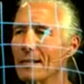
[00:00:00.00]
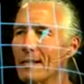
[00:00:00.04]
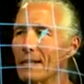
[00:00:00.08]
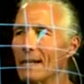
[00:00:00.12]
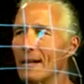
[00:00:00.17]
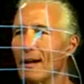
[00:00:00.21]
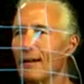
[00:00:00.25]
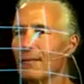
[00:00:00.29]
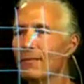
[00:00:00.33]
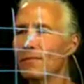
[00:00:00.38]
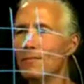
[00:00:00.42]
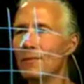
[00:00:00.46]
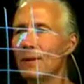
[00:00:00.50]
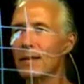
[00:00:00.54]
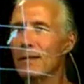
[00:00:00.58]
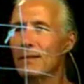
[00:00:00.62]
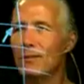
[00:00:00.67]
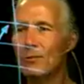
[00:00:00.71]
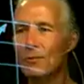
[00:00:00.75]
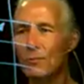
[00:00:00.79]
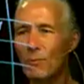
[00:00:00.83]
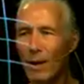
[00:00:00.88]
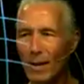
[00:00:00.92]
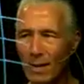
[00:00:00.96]
of and
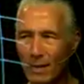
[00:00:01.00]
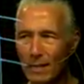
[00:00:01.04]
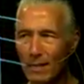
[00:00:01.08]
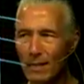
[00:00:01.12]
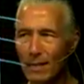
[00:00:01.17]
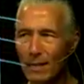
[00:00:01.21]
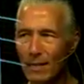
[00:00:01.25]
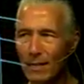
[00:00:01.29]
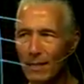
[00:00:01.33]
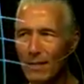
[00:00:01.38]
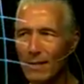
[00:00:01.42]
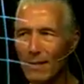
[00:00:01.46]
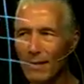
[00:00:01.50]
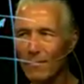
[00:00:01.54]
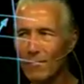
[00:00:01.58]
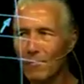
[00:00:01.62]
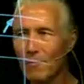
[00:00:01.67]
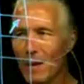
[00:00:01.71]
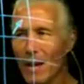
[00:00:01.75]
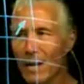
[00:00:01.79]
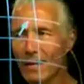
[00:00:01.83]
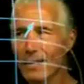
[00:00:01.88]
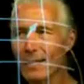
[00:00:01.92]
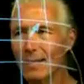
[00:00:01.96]
direction of
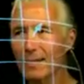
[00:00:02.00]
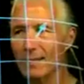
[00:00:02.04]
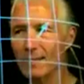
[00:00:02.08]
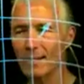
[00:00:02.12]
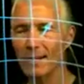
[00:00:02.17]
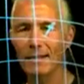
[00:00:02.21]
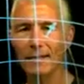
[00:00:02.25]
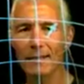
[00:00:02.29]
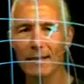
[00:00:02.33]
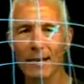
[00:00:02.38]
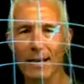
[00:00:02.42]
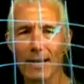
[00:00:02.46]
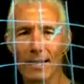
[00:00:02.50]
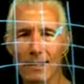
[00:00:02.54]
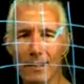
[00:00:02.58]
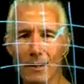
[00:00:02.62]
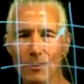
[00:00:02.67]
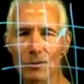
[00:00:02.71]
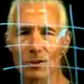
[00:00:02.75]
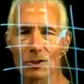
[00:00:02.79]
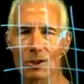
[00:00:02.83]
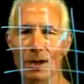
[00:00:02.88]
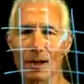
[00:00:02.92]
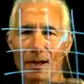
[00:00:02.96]
magnetization in a little
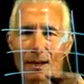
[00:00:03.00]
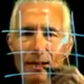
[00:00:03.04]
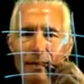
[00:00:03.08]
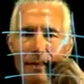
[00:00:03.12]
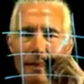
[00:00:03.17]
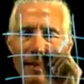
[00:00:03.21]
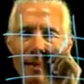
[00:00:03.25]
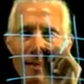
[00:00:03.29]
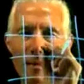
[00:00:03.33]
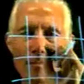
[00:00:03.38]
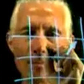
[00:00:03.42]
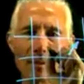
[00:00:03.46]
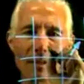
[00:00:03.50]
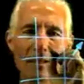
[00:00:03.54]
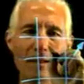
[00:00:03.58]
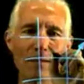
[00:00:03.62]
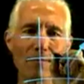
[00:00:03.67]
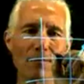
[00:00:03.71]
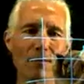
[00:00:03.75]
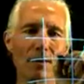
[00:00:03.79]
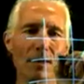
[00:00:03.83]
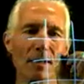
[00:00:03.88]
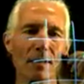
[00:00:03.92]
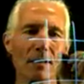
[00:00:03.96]
chunk. And that can be
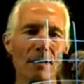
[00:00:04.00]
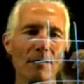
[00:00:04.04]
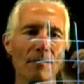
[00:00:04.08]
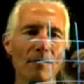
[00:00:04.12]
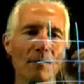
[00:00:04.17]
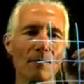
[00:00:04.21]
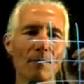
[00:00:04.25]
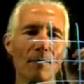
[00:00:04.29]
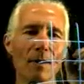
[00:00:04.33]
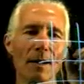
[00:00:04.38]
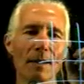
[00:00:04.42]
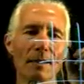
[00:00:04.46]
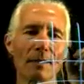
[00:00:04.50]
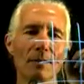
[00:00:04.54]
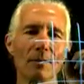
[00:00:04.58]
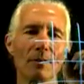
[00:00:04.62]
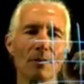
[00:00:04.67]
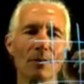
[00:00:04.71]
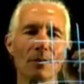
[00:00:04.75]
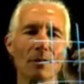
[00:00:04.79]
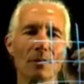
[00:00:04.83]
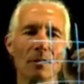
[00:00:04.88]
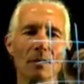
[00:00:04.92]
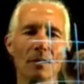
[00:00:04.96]
different in different
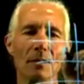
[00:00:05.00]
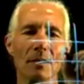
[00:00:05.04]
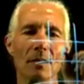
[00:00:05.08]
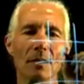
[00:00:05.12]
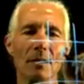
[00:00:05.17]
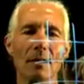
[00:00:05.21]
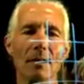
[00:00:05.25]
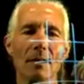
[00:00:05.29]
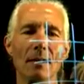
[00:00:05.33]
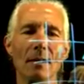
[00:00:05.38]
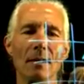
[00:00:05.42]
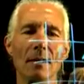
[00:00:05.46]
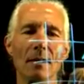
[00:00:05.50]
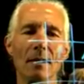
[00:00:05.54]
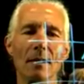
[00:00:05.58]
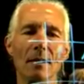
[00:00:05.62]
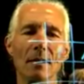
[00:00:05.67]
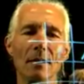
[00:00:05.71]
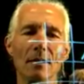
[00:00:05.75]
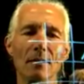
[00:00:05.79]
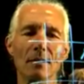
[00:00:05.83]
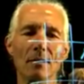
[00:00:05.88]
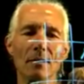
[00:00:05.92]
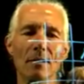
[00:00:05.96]
voxels.
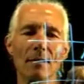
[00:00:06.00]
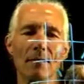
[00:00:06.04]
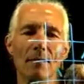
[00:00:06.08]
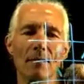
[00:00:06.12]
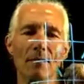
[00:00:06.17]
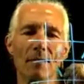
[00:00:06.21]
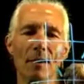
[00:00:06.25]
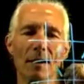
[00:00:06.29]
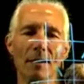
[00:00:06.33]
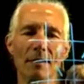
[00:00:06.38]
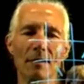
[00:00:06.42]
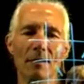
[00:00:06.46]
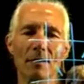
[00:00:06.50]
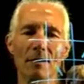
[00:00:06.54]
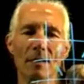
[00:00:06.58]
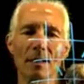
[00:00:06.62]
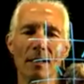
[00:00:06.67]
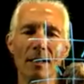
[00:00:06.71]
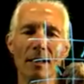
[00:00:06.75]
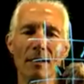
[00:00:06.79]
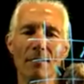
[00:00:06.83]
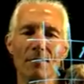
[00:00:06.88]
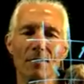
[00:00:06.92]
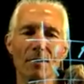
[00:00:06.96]
So different voxels
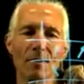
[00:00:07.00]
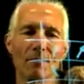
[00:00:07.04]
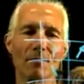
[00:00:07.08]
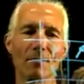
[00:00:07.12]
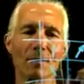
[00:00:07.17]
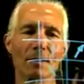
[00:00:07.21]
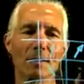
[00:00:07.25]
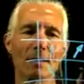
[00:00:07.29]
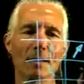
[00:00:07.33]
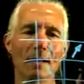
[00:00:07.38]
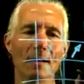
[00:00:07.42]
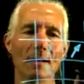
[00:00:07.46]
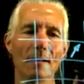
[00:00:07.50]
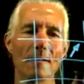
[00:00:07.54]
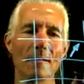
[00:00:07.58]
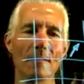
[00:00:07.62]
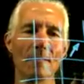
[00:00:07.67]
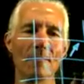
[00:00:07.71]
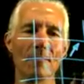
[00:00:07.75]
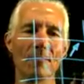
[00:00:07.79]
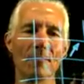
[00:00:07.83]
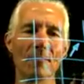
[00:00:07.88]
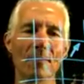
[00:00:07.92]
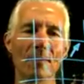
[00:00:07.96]
can have different
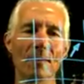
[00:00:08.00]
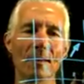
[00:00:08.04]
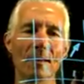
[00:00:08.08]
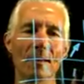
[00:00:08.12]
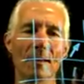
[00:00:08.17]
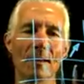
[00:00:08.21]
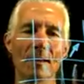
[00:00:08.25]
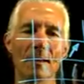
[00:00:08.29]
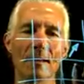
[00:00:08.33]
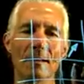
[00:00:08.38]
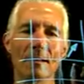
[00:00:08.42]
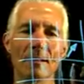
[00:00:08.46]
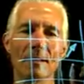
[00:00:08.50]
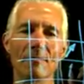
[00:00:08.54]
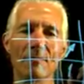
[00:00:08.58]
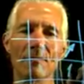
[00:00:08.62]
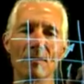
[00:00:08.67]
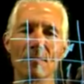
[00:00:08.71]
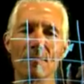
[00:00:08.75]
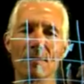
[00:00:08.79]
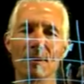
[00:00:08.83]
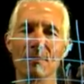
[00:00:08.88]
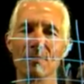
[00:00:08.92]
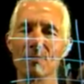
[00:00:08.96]

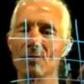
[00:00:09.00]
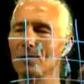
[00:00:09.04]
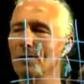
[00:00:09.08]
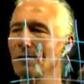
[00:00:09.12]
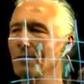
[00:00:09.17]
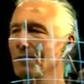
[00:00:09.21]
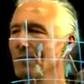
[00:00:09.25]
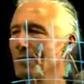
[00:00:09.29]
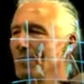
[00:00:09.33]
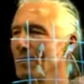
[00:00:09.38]
amounts of